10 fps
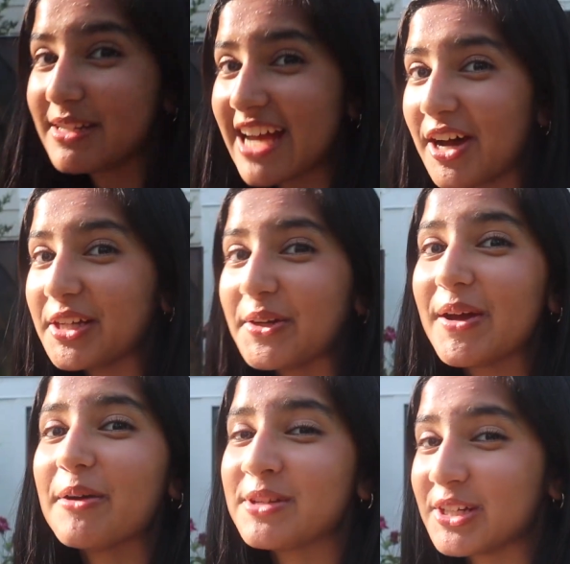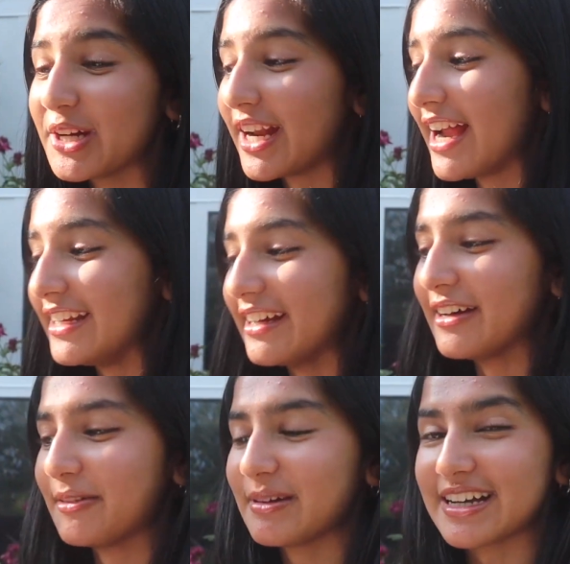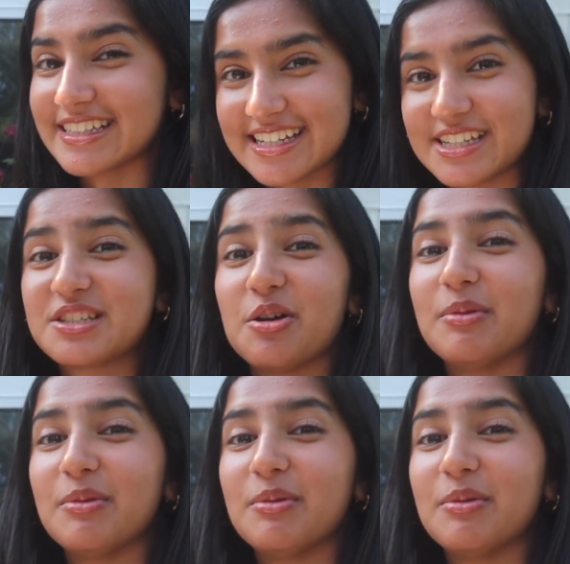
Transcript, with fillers: me tell you, it was a good idea, because this is so